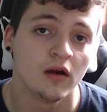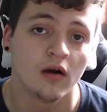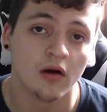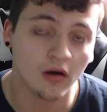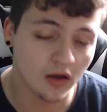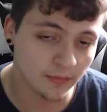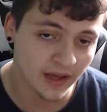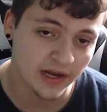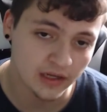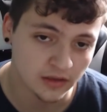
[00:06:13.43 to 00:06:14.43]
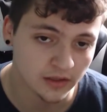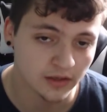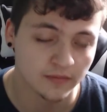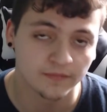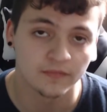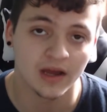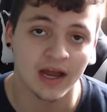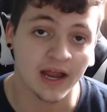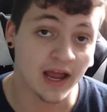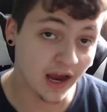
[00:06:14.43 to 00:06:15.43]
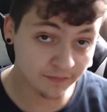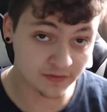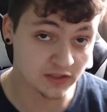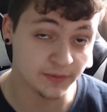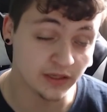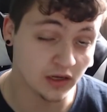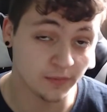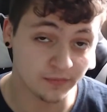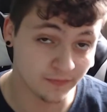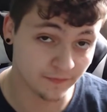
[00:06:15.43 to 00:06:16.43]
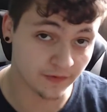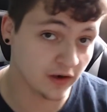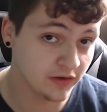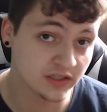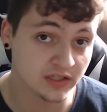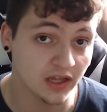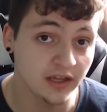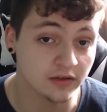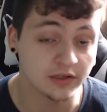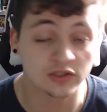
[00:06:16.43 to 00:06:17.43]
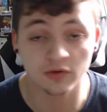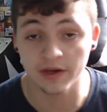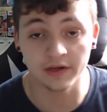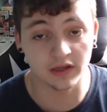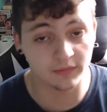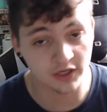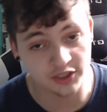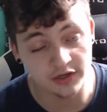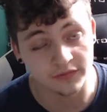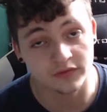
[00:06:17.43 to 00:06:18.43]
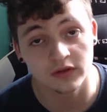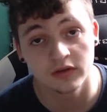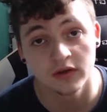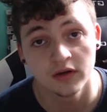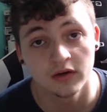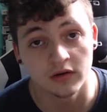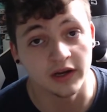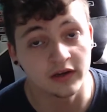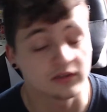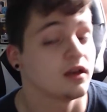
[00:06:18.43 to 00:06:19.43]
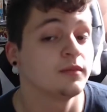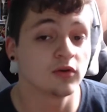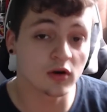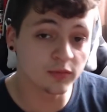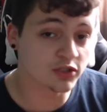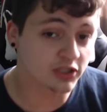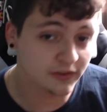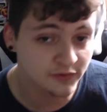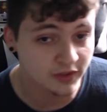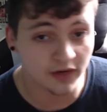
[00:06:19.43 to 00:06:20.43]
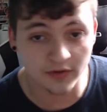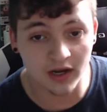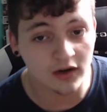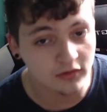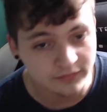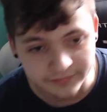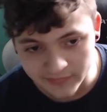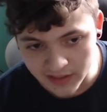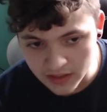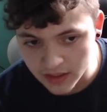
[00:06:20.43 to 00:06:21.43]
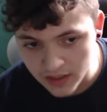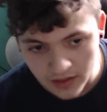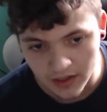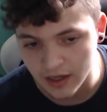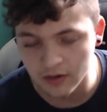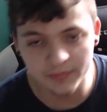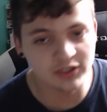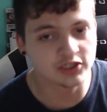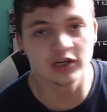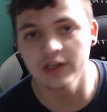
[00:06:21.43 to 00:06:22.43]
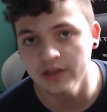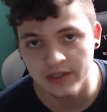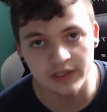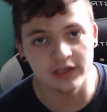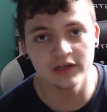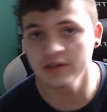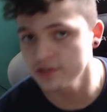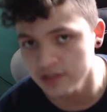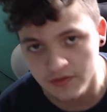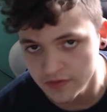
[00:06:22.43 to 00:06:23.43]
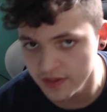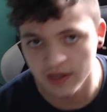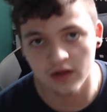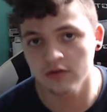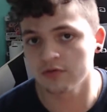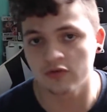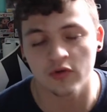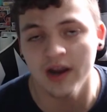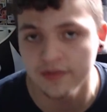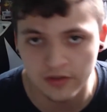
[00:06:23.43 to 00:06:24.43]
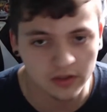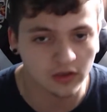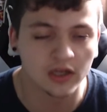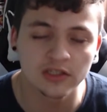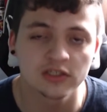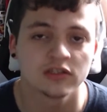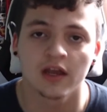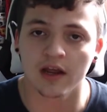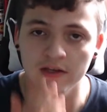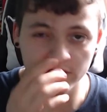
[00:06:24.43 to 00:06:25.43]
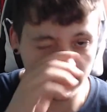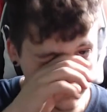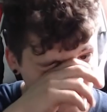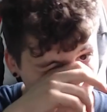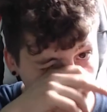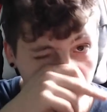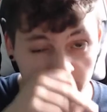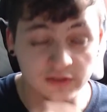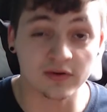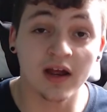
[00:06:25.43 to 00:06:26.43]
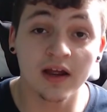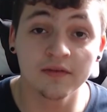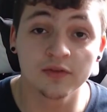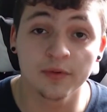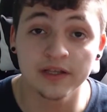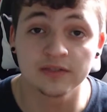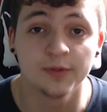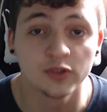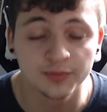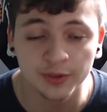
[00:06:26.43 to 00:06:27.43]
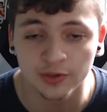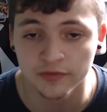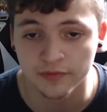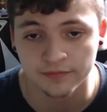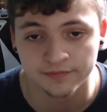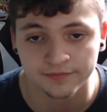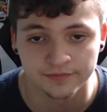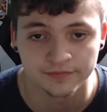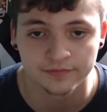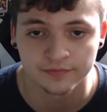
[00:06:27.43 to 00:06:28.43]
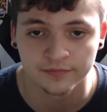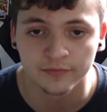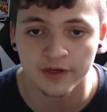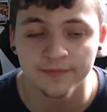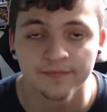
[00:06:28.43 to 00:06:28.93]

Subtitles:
automatically I have to speed up very slightly so I can get my shift, right? Because I'm a normal shift driver. I don't be jerking the gears and everything. I don't grind the clutch. Like, I drive the way it's supposed to be driven, right?